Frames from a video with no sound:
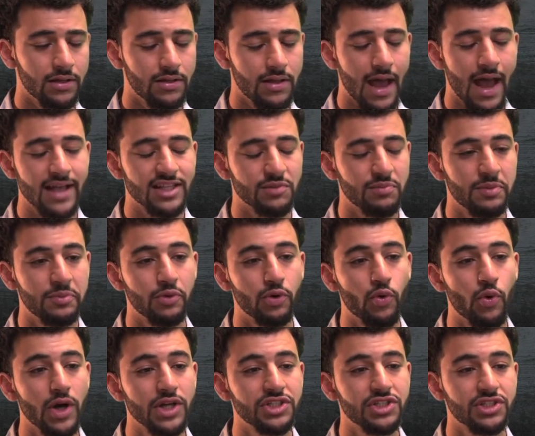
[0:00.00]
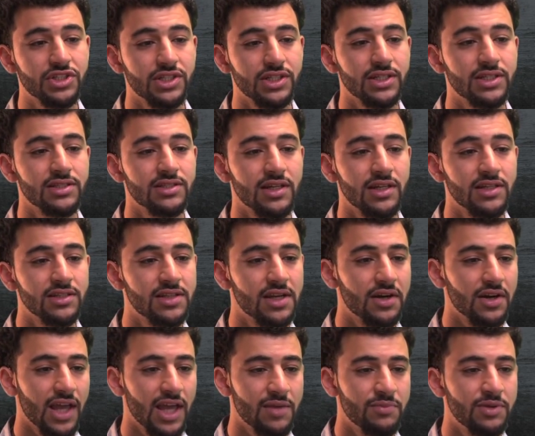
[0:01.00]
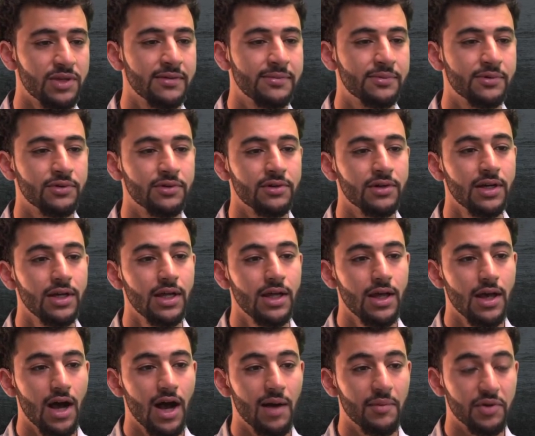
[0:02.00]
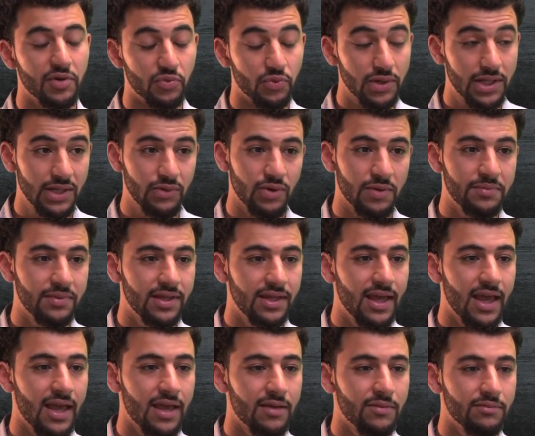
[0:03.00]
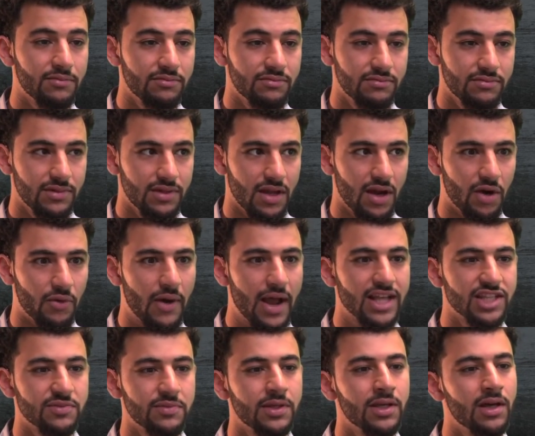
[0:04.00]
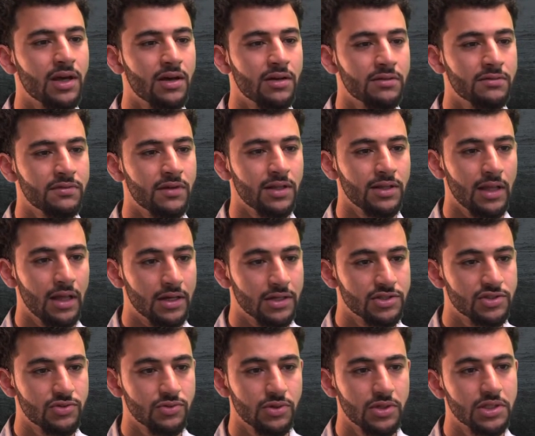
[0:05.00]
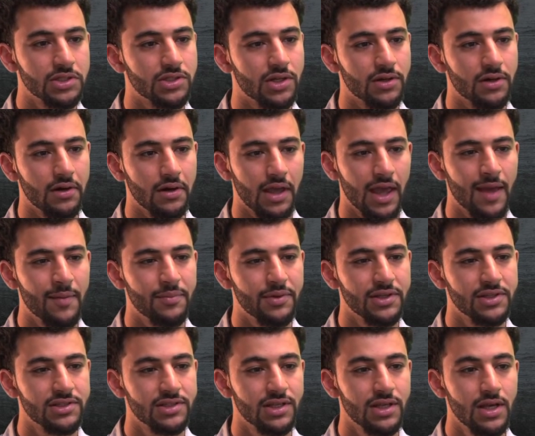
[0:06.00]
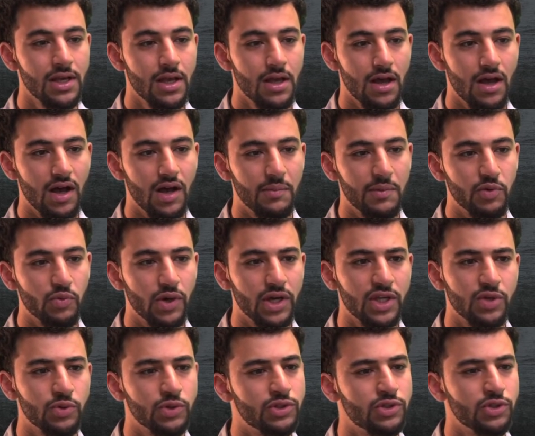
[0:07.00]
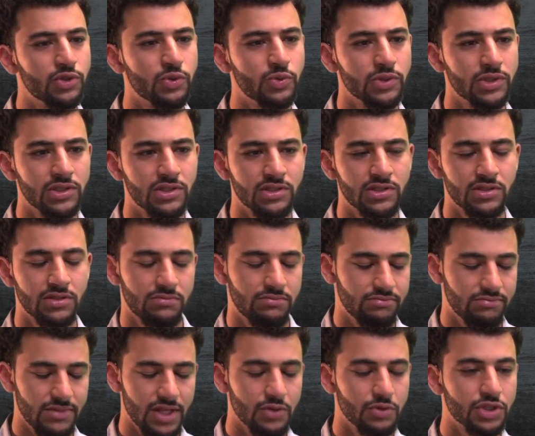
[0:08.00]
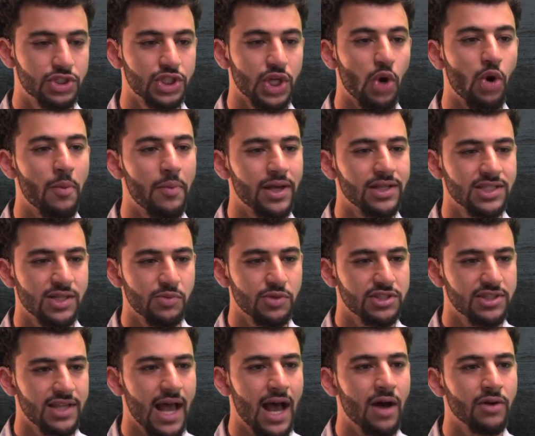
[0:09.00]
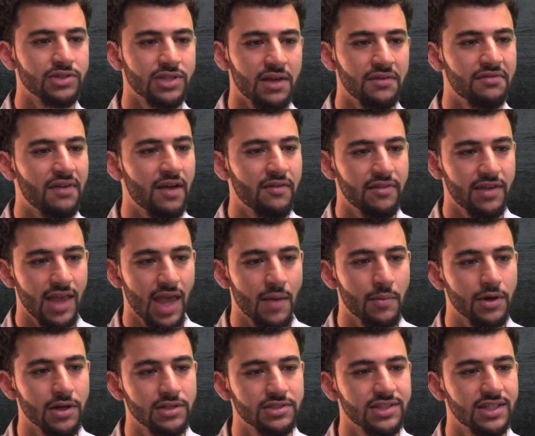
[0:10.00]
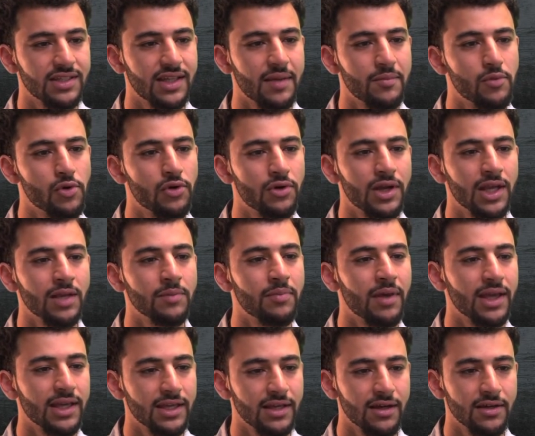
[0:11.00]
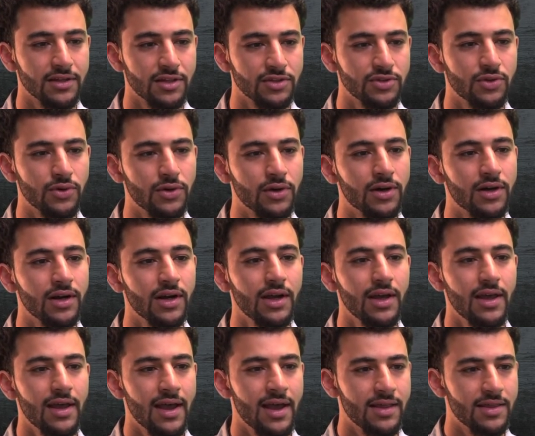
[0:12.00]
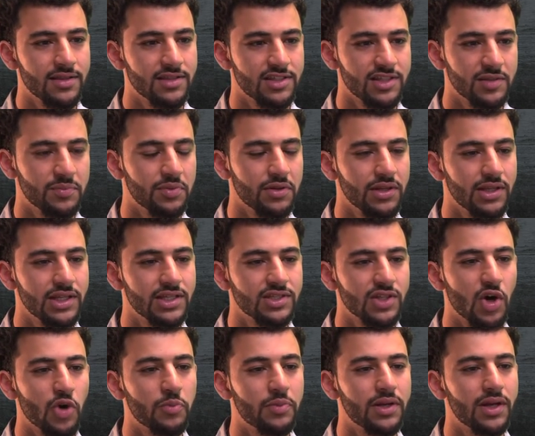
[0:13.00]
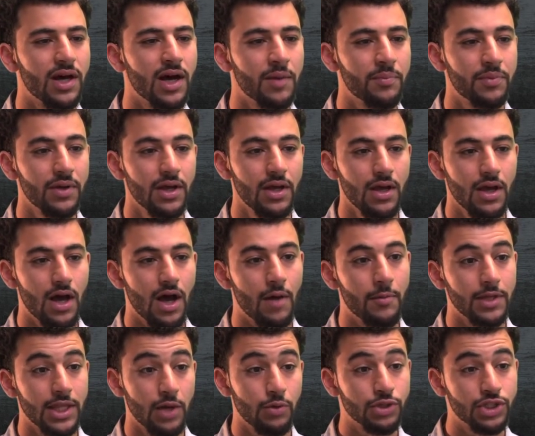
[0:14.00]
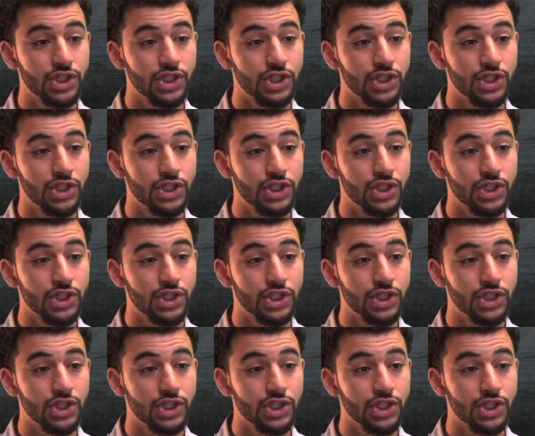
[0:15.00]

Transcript: ask people questions and interrogate people, and really what became harassment of a lot of students on our campus. And what he would do he would show up at someone's house at 5 a.m. on a Sunday morning, banging on the door, hey, this is the police, open up. And they would